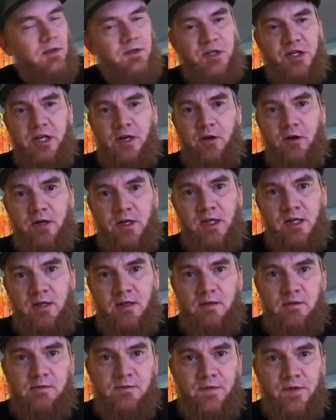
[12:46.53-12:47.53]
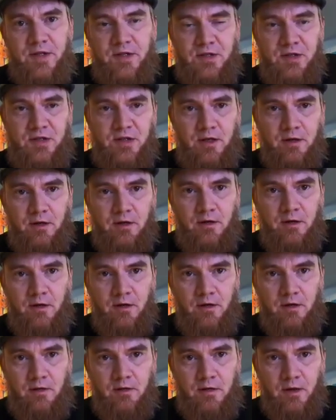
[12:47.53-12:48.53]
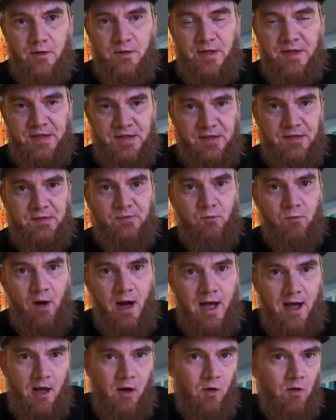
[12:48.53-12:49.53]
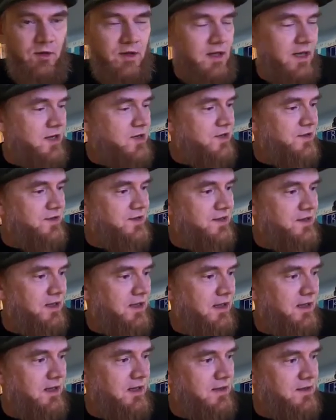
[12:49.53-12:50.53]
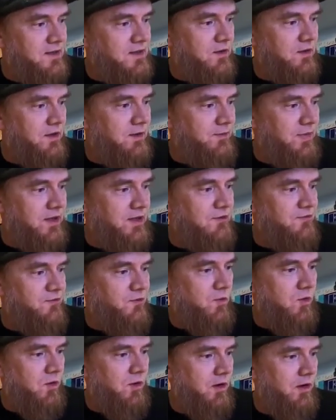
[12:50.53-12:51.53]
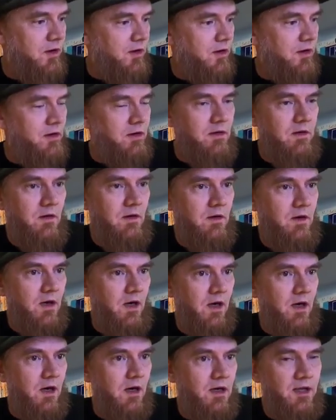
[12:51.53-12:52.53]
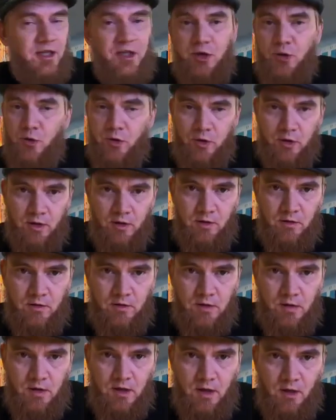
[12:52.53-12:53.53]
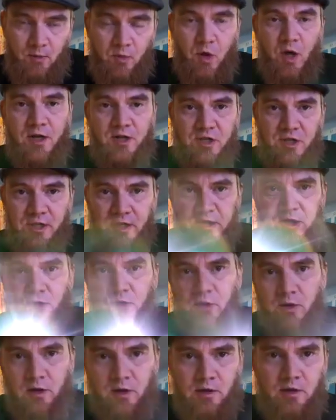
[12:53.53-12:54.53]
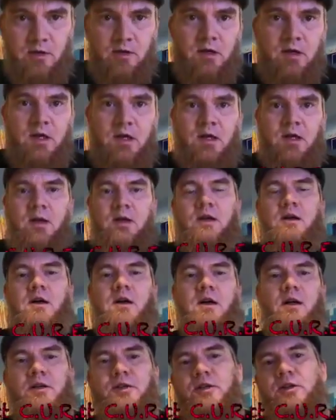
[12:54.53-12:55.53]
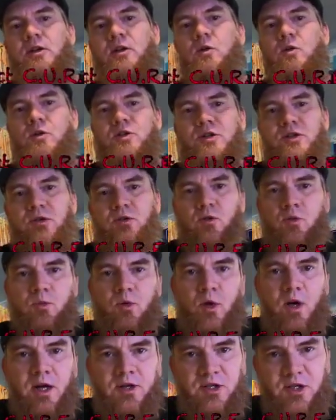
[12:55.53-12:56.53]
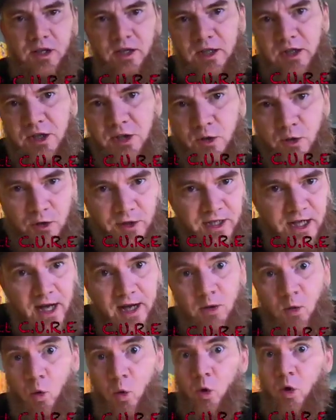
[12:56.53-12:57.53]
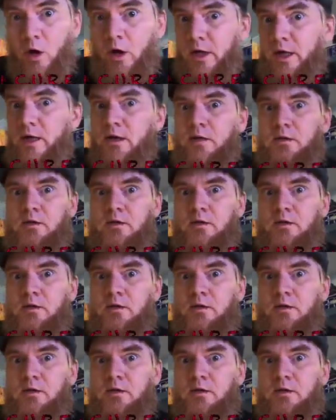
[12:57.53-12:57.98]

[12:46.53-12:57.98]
charity this year, or this round, I should say, is going to be for Cure, Project Cure. And you can go to projectcure.org